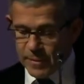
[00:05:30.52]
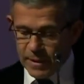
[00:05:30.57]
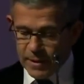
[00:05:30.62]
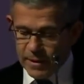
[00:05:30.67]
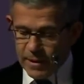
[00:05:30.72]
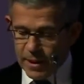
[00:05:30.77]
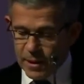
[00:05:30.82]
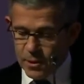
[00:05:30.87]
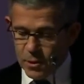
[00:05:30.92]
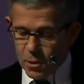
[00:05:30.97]

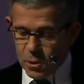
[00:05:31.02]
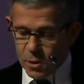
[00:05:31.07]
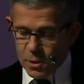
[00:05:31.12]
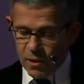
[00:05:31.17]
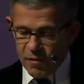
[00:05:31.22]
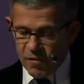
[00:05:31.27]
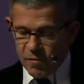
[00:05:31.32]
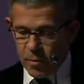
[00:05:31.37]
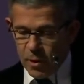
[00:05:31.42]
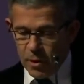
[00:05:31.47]

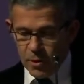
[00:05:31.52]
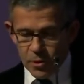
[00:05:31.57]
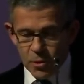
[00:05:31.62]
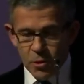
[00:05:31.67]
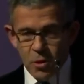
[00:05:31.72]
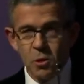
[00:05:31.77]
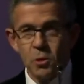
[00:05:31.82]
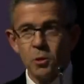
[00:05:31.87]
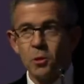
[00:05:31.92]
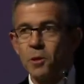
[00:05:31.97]
Exhaustive
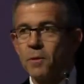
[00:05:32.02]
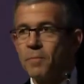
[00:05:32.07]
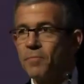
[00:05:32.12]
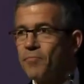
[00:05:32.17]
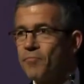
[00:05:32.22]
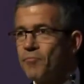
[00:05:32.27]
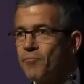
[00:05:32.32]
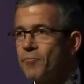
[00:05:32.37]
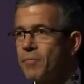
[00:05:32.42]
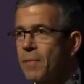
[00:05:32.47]
parties,
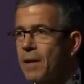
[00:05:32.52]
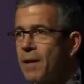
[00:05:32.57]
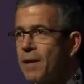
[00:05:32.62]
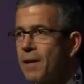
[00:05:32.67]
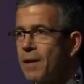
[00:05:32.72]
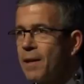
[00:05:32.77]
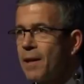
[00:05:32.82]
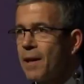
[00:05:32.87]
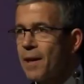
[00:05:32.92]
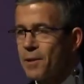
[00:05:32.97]

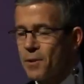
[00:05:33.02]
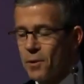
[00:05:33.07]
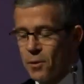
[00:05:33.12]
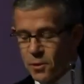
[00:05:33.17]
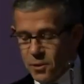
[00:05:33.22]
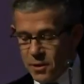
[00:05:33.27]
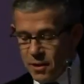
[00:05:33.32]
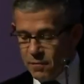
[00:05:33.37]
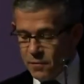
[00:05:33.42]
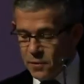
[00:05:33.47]

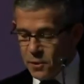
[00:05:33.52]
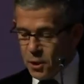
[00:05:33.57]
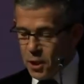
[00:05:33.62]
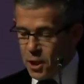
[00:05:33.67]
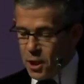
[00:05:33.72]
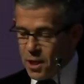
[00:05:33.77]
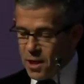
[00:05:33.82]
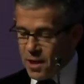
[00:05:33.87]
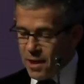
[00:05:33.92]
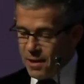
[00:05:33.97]
exhaustive
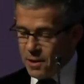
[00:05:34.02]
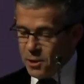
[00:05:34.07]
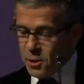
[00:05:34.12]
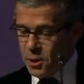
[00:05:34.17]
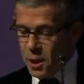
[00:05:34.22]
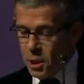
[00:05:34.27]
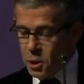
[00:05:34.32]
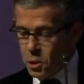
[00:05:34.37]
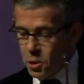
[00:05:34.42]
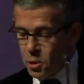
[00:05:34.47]
ski
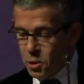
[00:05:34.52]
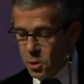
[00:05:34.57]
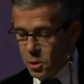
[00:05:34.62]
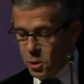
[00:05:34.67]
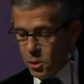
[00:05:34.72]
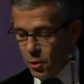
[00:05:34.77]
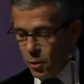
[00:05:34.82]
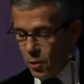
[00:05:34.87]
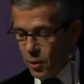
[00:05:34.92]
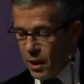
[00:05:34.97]

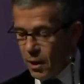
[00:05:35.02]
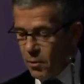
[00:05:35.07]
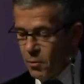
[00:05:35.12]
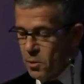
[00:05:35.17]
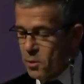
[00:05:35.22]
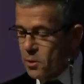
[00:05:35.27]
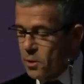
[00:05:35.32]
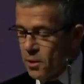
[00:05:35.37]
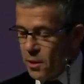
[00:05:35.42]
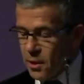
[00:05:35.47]
sessions, long
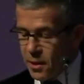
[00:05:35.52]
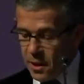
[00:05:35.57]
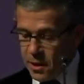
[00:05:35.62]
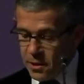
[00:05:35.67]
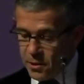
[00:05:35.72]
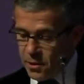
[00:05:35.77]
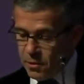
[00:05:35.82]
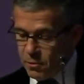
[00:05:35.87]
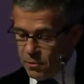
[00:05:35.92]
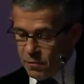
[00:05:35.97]
hours
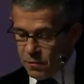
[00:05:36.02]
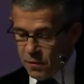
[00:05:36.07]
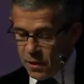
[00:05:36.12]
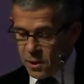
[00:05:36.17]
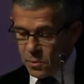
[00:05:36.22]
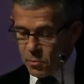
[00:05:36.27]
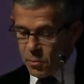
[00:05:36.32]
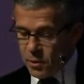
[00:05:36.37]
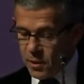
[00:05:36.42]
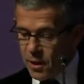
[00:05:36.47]
dedicated to
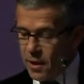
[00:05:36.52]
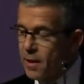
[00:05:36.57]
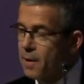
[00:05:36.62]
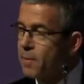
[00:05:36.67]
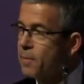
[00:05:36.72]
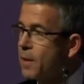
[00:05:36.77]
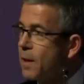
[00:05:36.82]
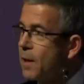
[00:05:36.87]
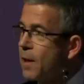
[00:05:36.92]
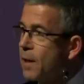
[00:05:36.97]

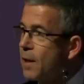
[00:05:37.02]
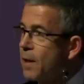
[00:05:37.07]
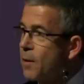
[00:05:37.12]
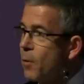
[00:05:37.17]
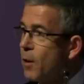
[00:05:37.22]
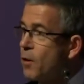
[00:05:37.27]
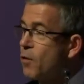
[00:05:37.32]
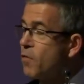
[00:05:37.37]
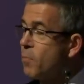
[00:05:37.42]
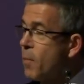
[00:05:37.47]
Facebooking.
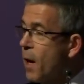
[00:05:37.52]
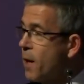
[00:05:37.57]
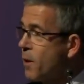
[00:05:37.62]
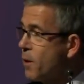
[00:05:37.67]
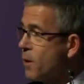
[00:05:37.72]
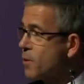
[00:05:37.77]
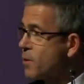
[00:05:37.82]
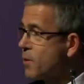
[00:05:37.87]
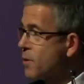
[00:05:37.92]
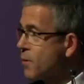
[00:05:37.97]
Well, you've made
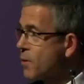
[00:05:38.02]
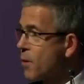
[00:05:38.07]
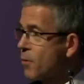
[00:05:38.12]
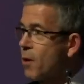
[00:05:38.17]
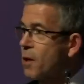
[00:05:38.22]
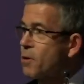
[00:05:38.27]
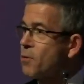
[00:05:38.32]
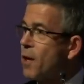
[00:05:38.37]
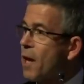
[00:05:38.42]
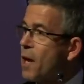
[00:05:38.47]
it.
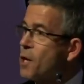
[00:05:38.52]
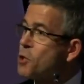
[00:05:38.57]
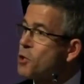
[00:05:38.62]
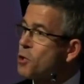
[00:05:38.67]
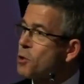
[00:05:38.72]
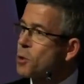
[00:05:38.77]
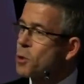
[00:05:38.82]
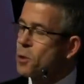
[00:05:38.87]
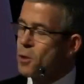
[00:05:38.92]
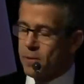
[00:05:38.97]

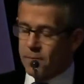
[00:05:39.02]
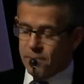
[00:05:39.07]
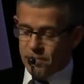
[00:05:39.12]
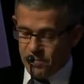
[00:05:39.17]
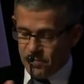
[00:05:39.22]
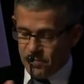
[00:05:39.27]
Congratulations.